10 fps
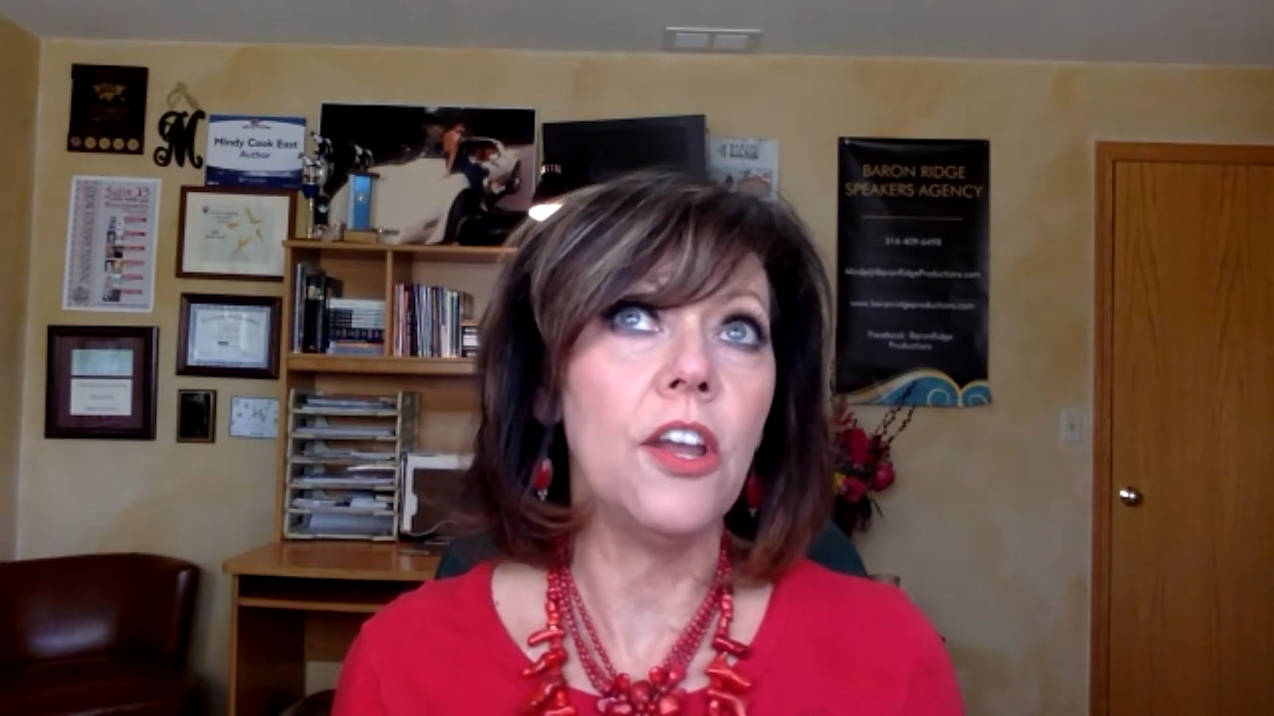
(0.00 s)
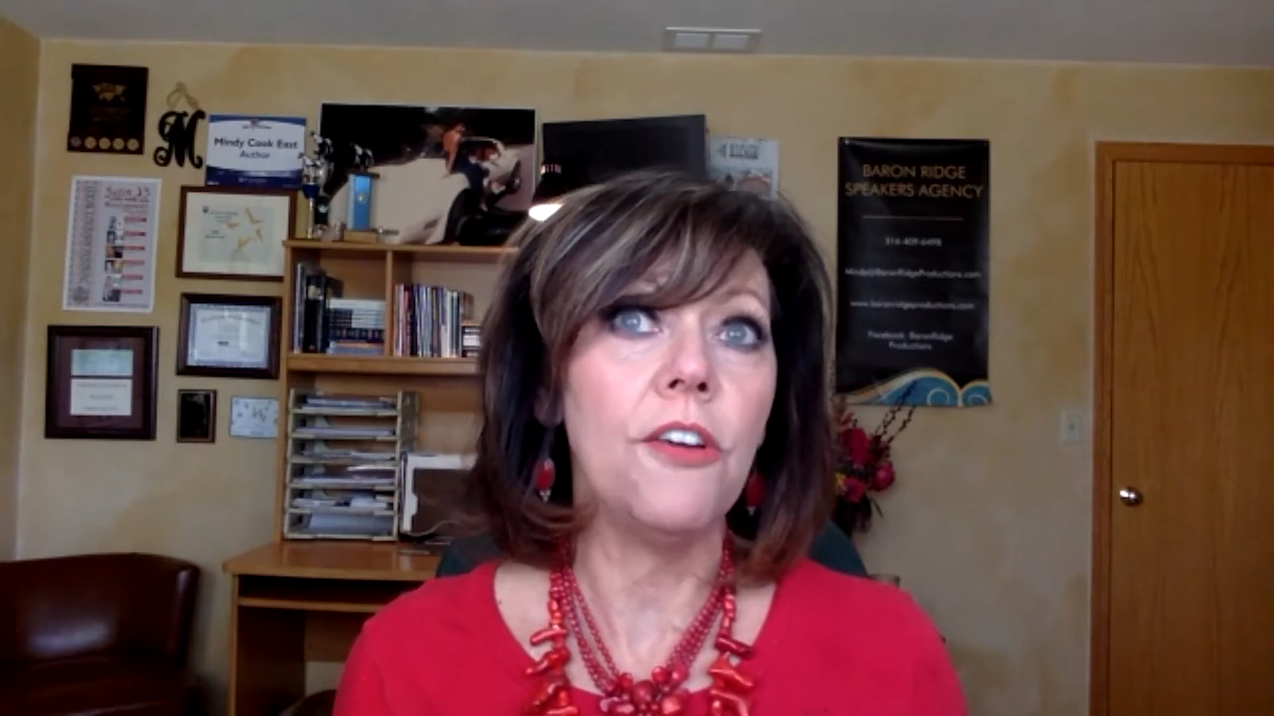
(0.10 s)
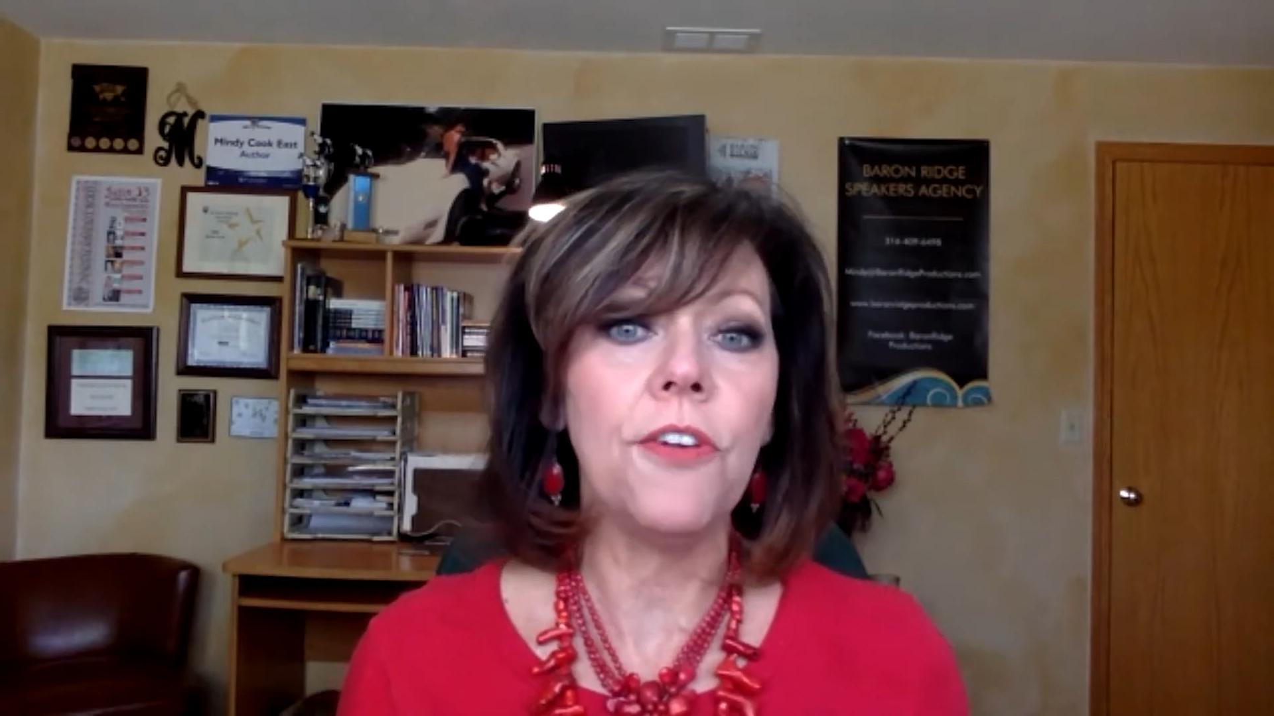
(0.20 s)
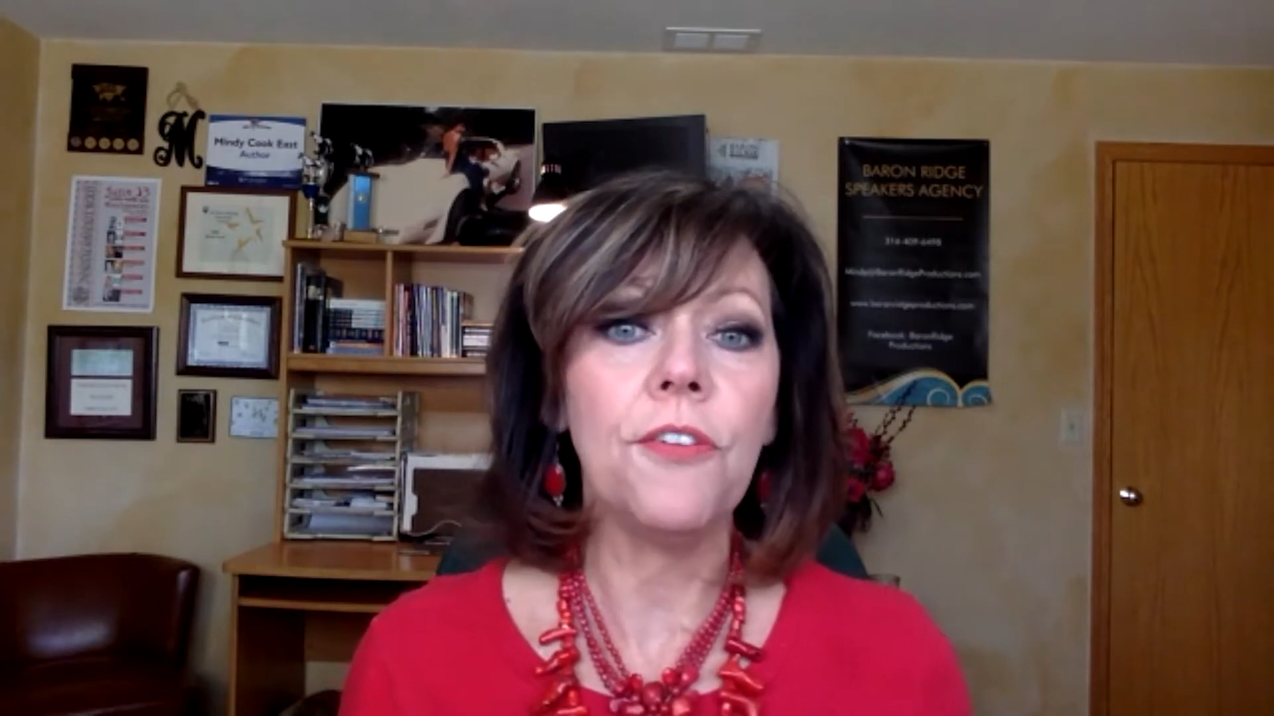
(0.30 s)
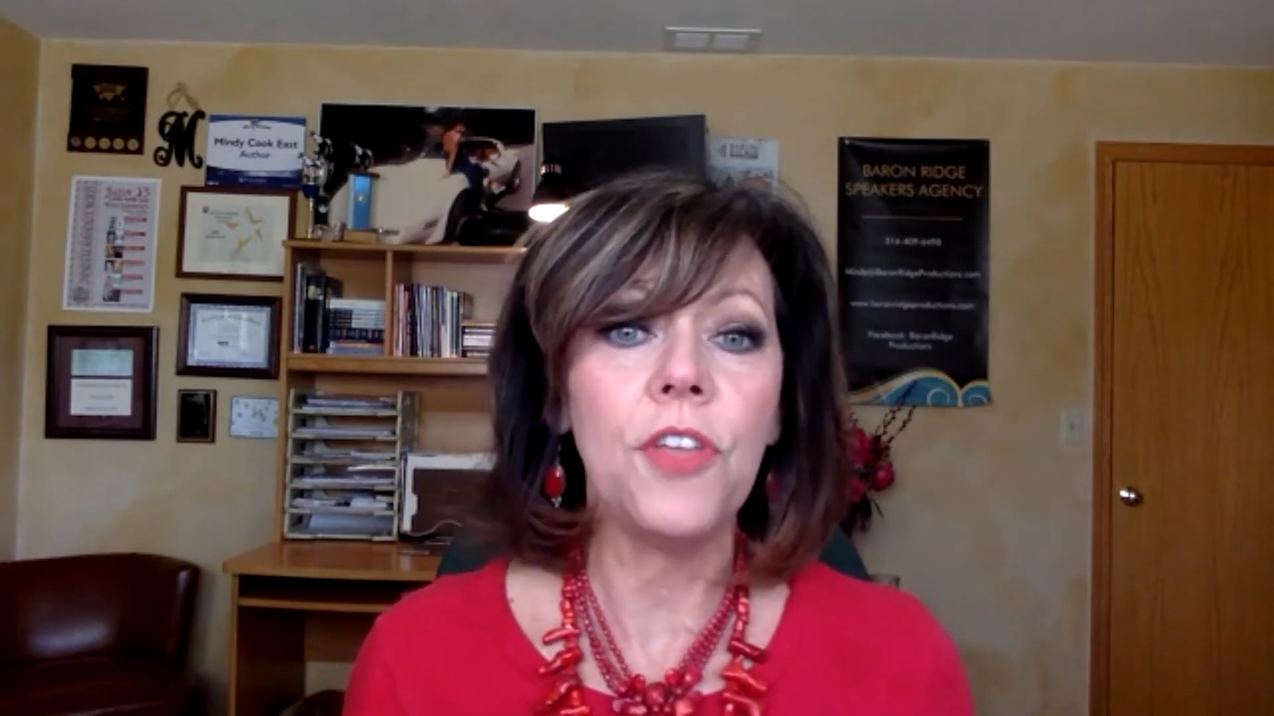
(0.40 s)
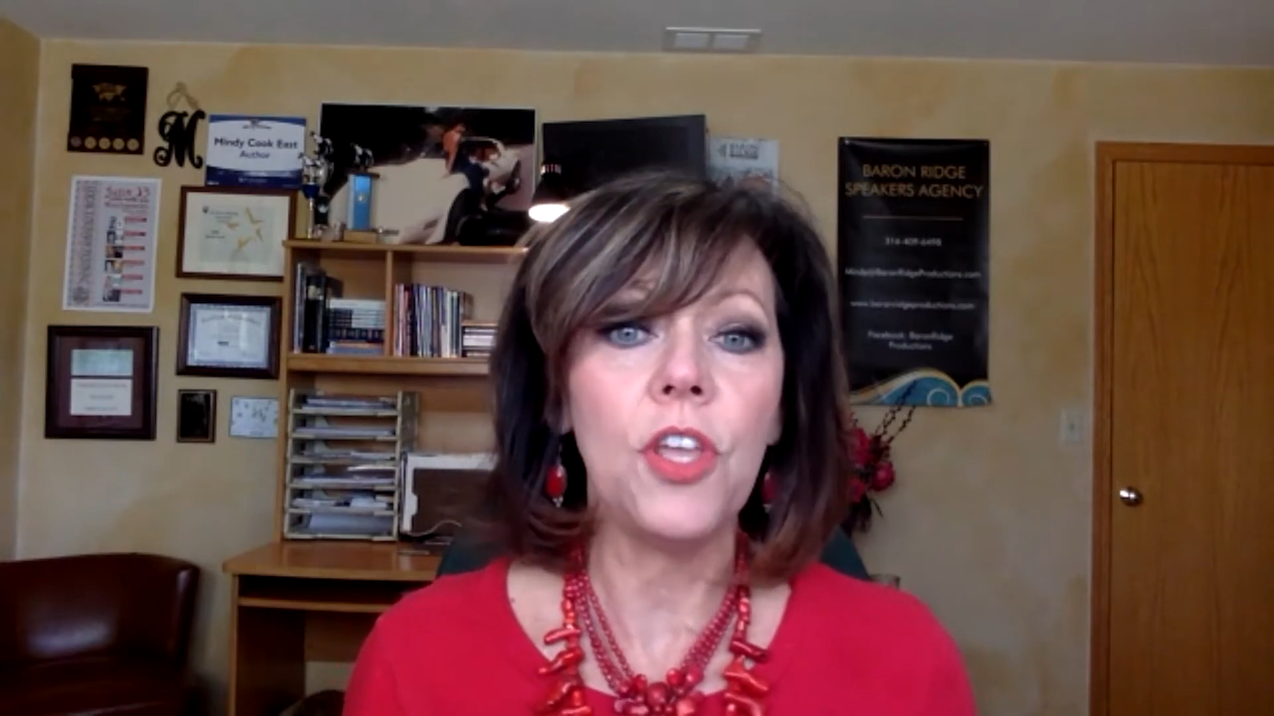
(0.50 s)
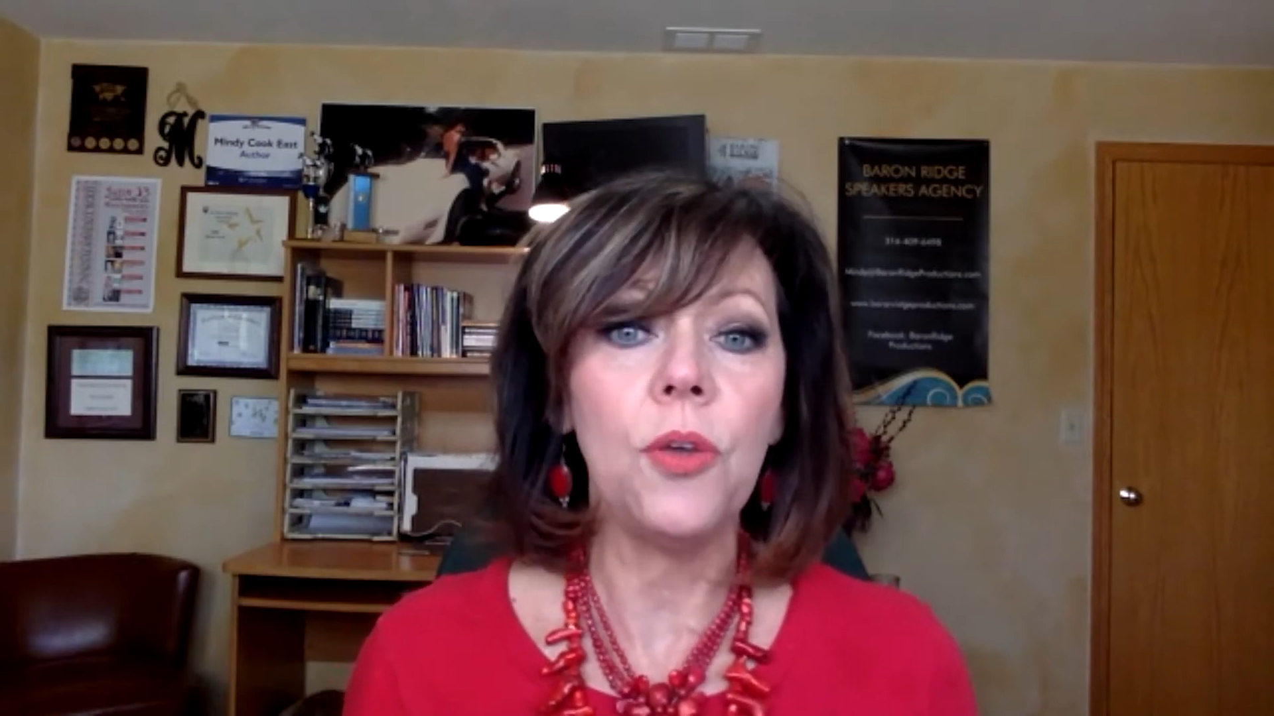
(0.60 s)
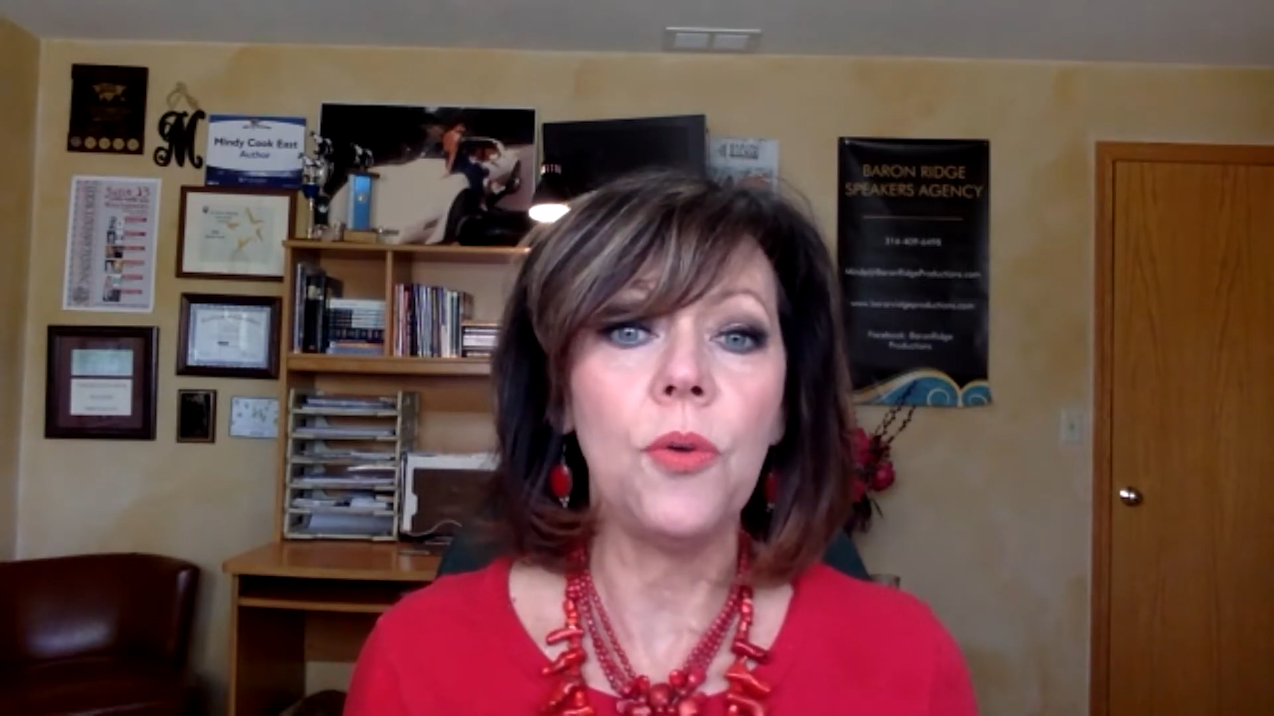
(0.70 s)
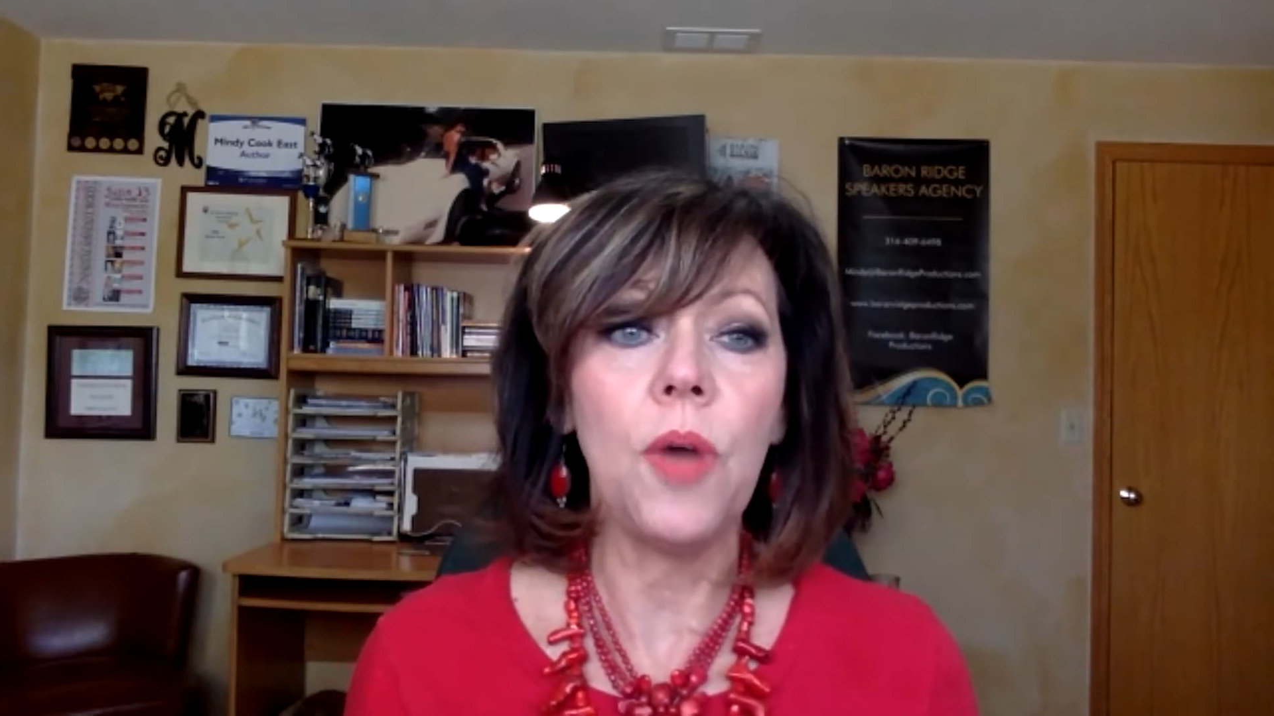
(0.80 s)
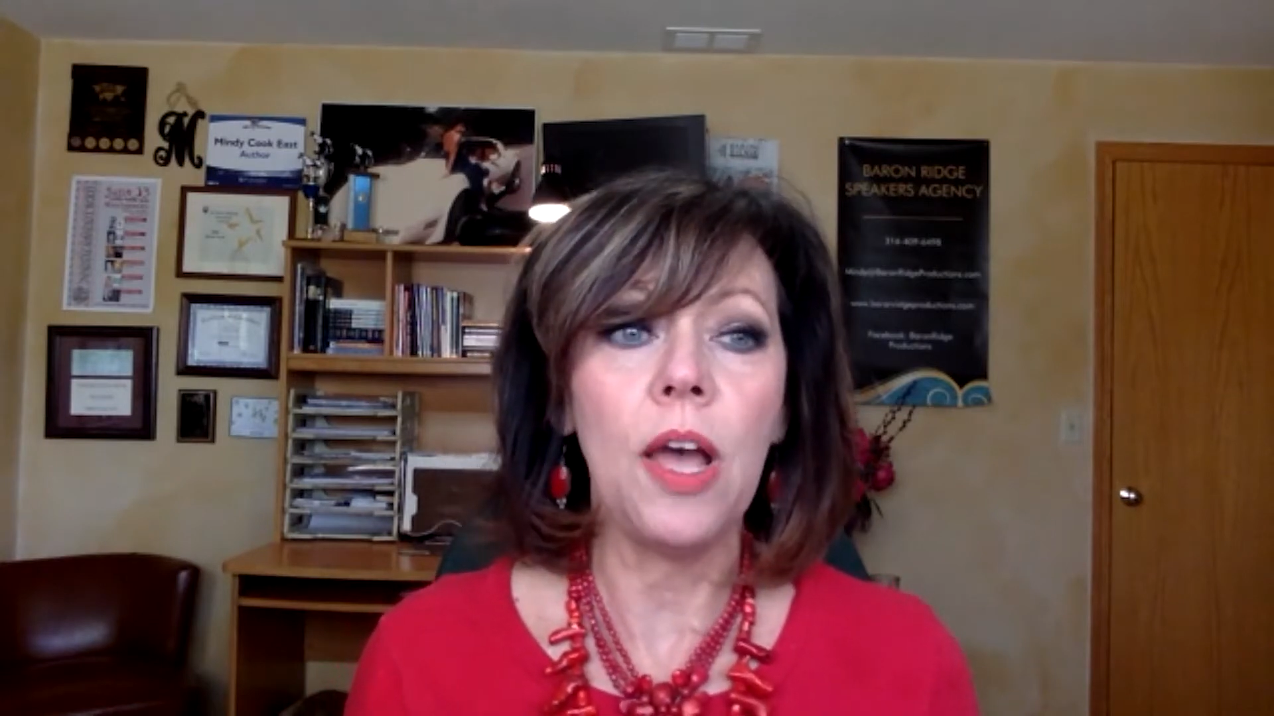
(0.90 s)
overview